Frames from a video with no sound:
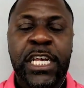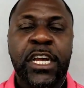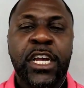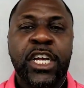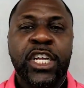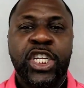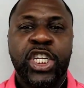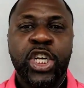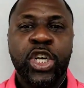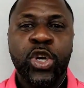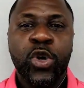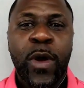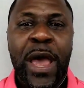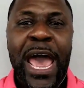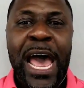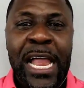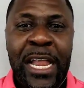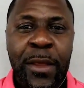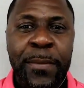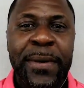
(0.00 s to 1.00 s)
to
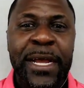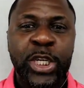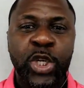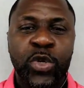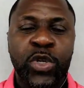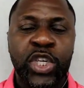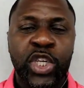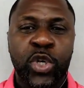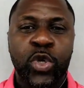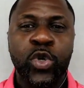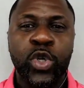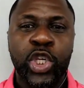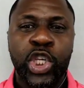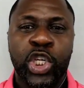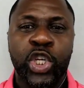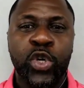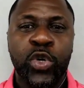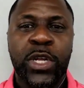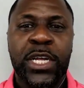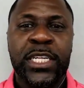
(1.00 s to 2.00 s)
elementary school
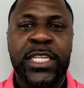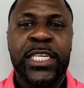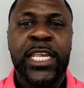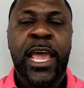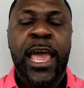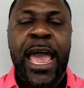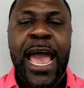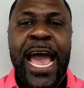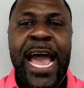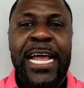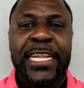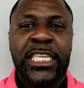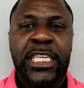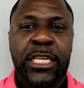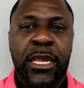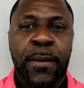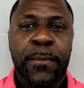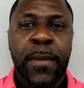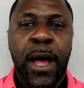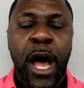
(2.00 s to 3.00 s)
students at
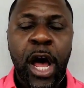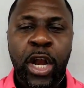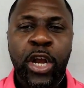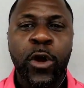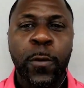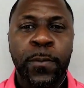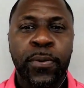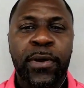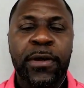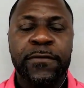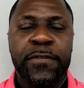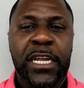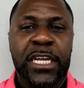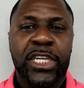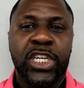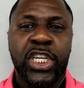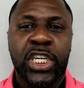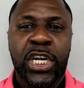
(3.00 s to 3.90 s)
some underprivileged